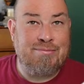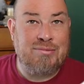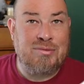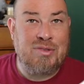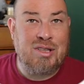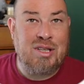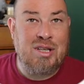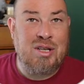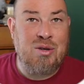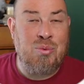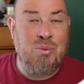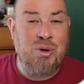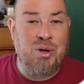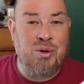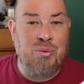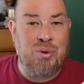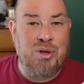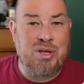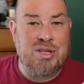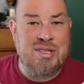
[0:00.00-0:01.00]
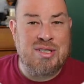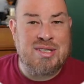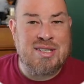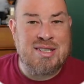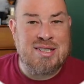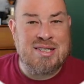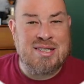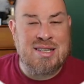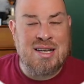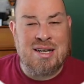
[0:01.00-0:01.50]

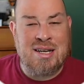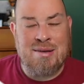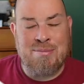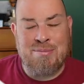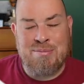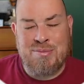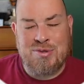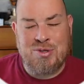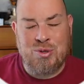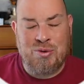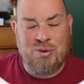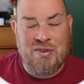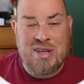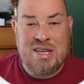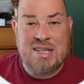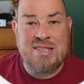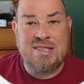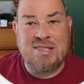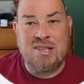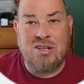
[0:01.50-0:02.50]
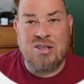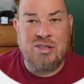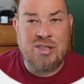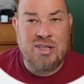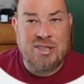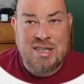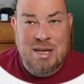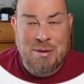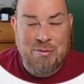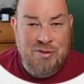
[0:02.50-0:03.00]
sort of insult on
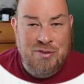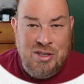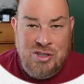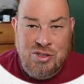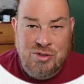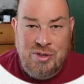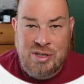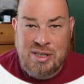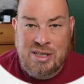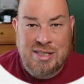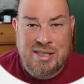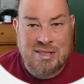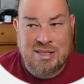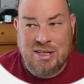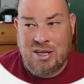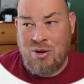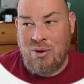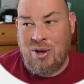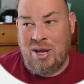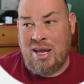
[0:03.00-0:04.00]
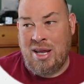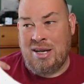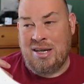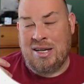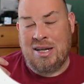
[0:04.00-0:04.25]
top of injury is to go ahead and,